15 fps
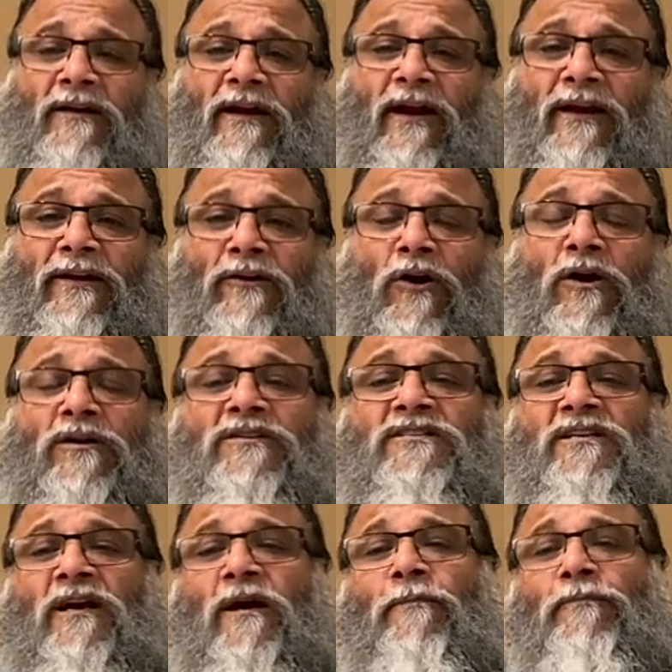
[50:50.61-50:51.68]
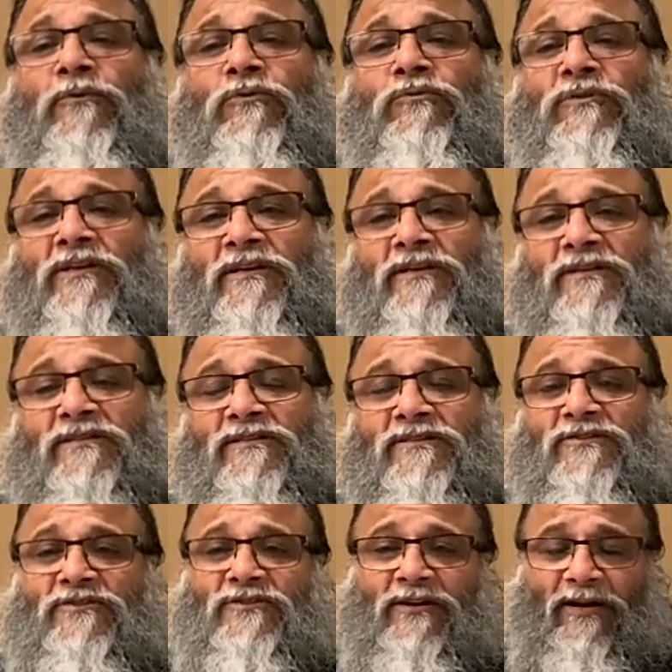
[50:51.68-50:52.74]
and not succumb to
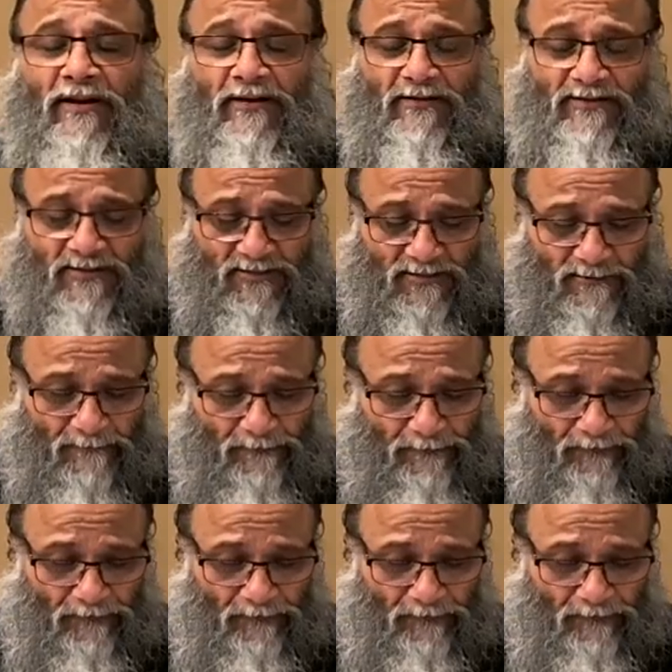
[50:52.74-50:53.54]
these traits.